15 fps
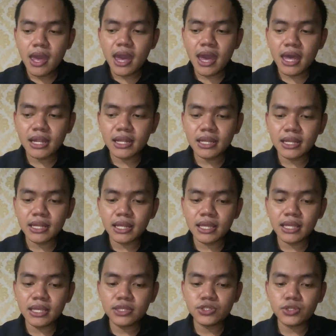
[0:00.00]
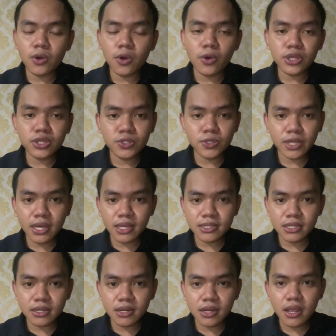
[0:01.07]
And he joined
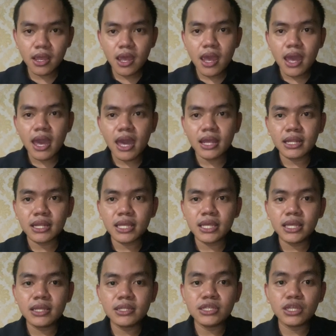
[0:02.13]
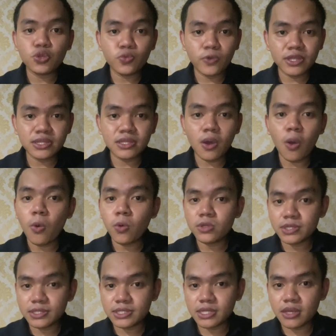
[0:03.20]
together and he deal with all
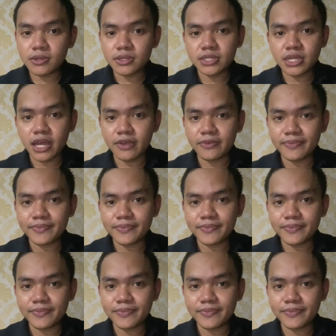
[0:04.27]
the stereotype.